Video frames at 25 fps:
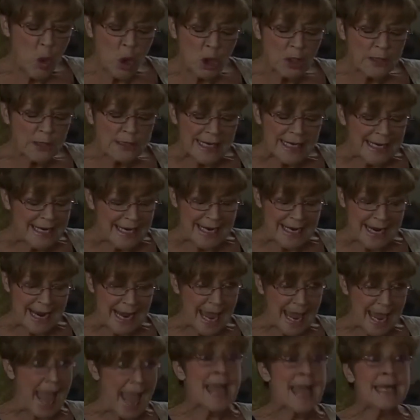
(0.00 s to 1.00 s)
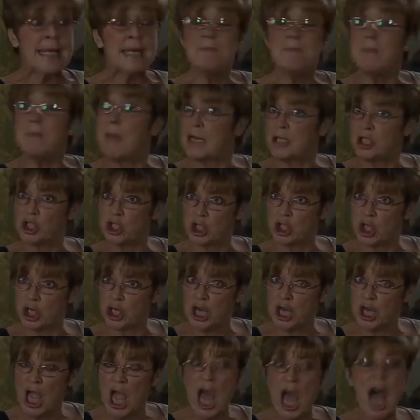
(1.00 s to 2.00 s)
want to hear any
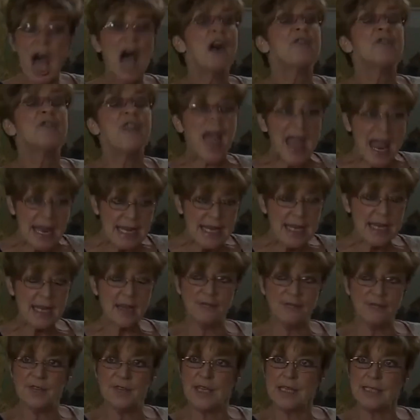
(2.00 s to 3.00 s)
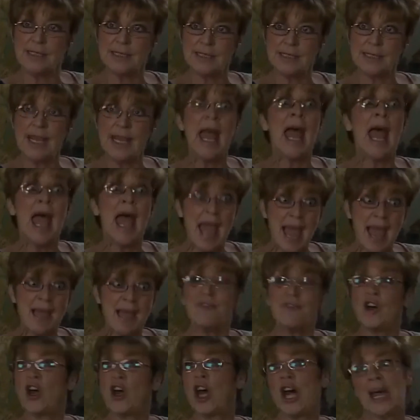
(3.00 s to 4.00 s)
mention of any of this
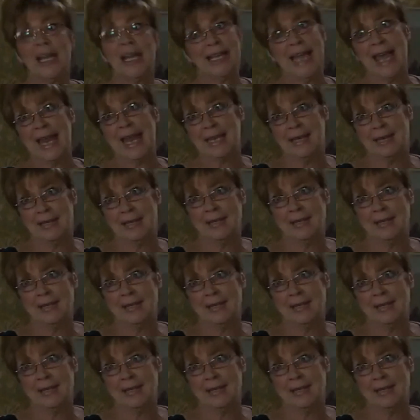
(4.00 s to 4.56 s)
ever again.